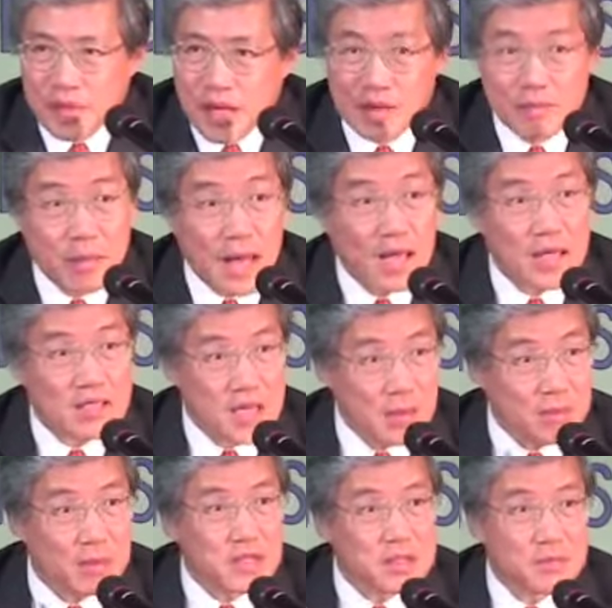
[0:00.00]
And
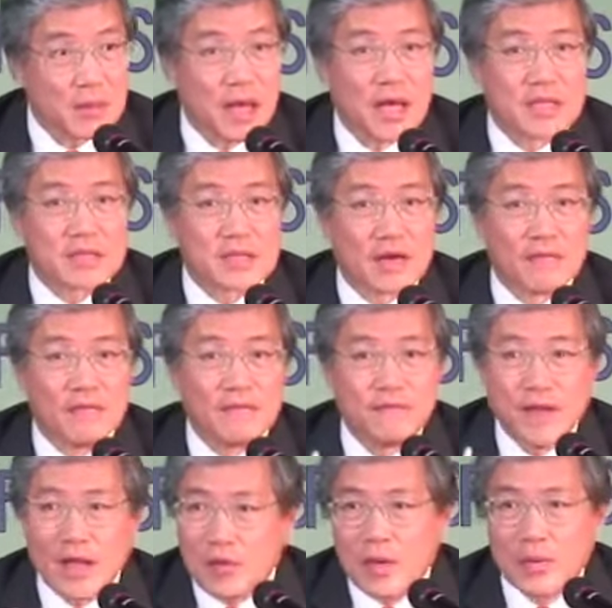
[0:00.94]
Japanese banks are
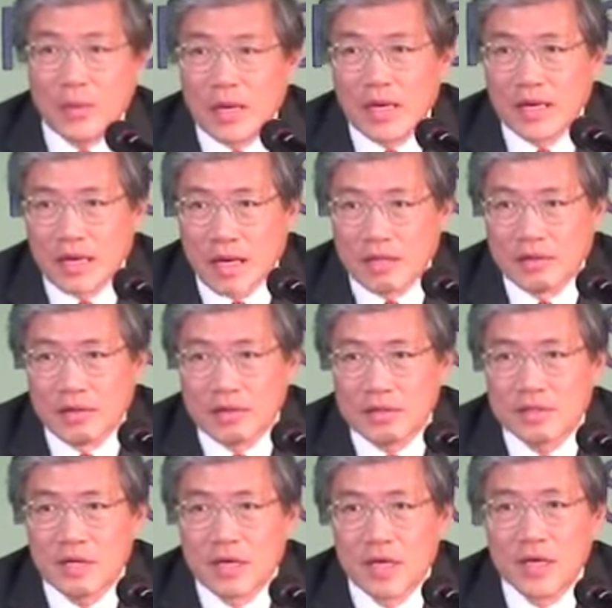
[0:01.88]
very willing
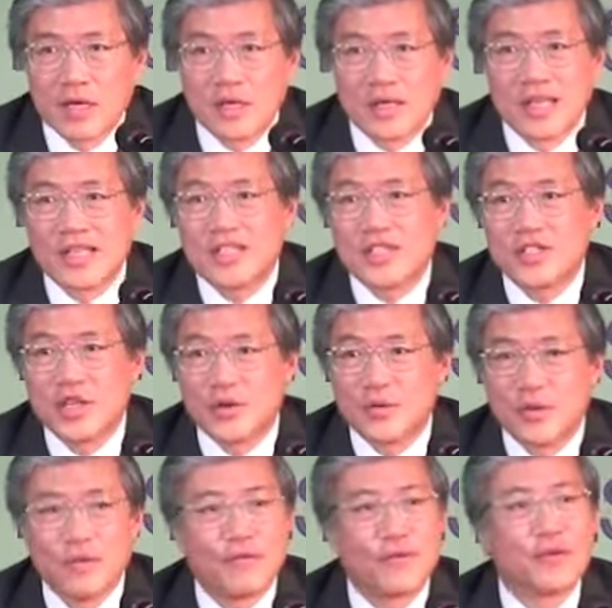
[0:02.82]
lenders. They
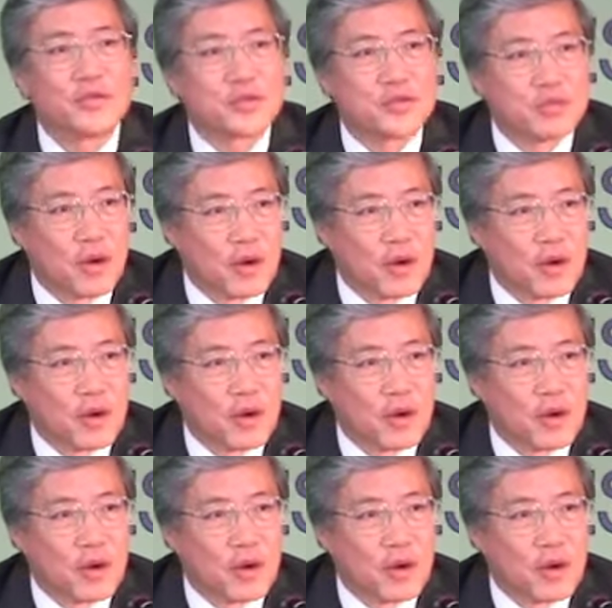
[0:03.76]
still refuse to